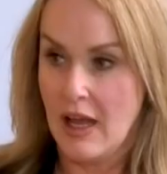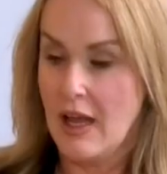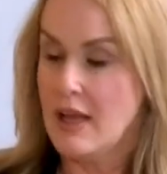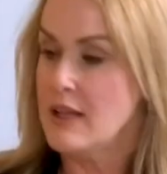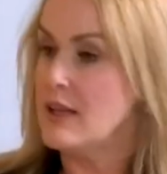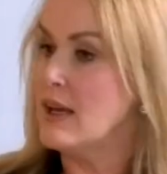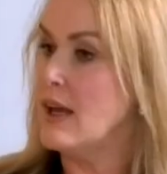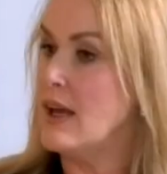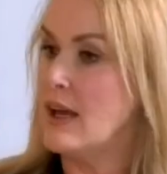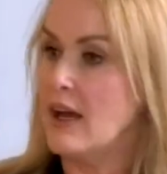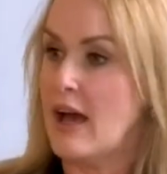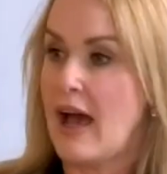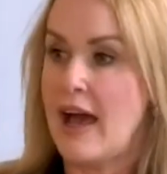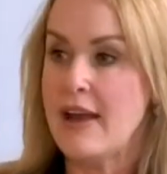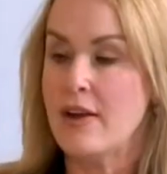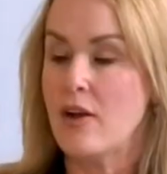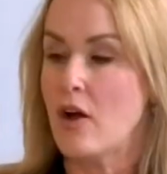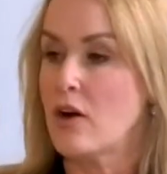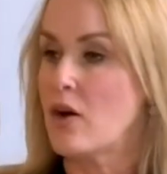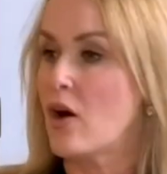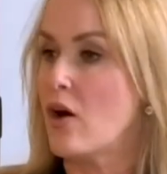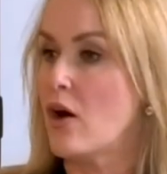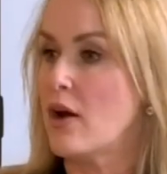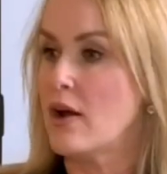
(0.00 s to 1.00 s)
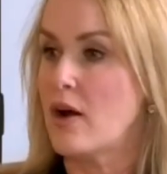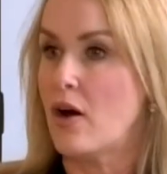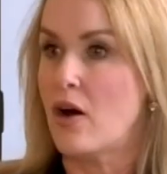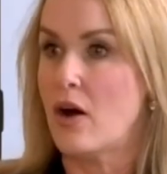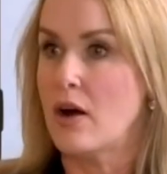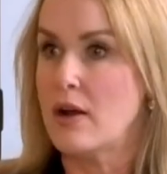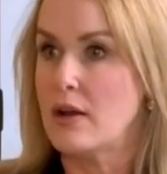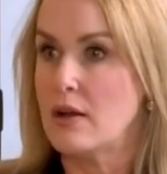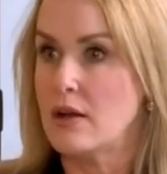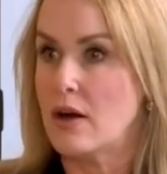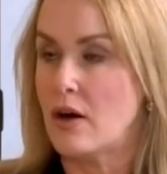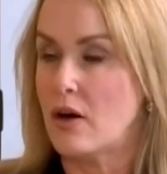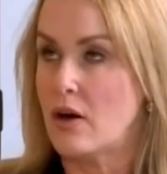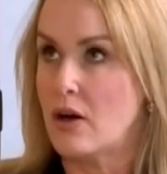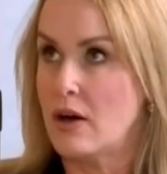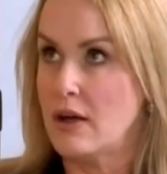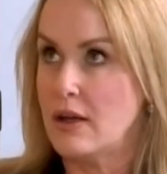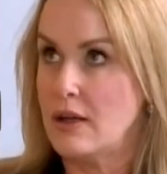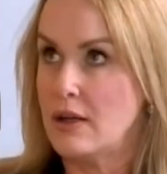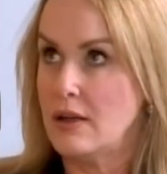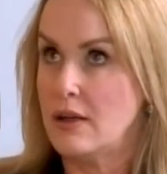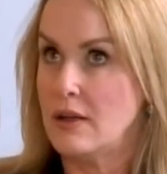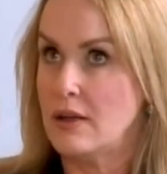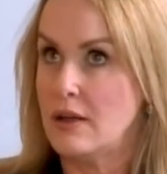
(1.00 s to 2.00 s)
Yeah, and like
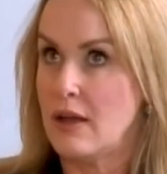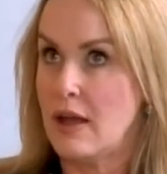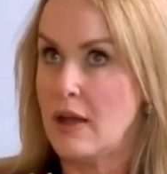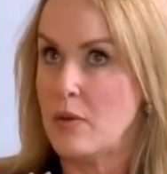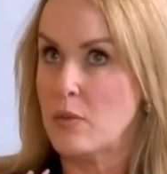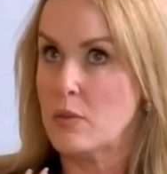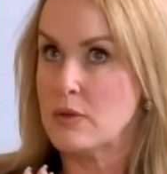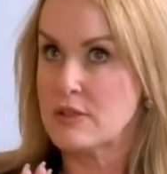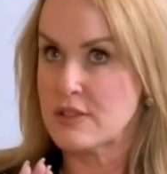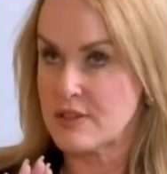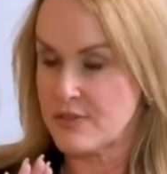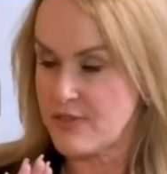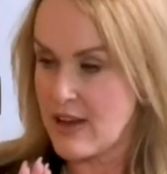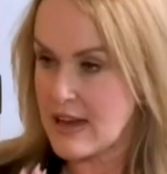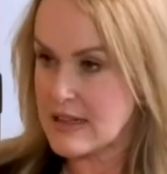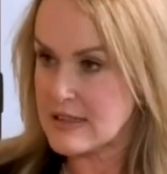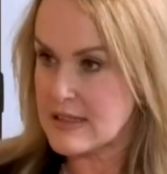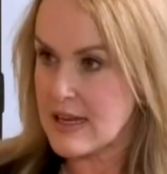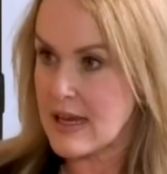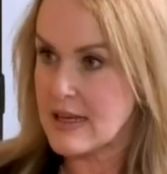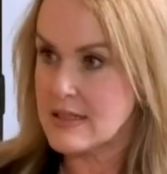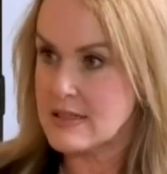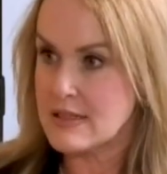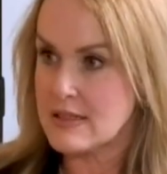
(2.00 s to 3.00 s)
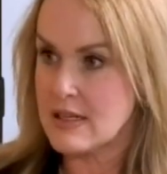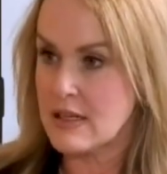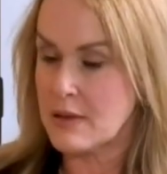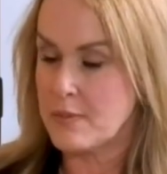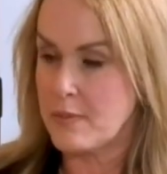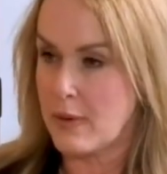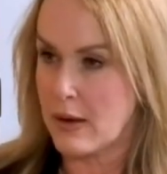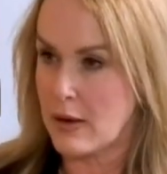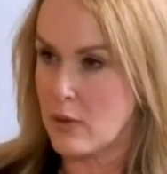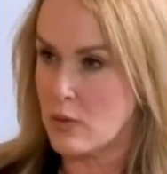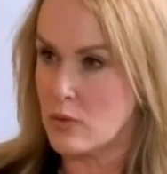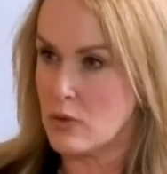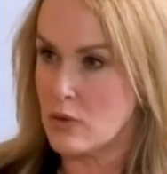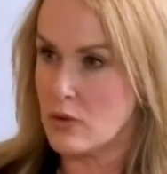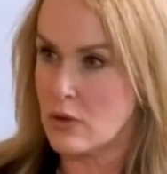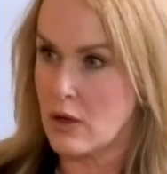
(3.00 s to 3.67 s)
it was fantastic, but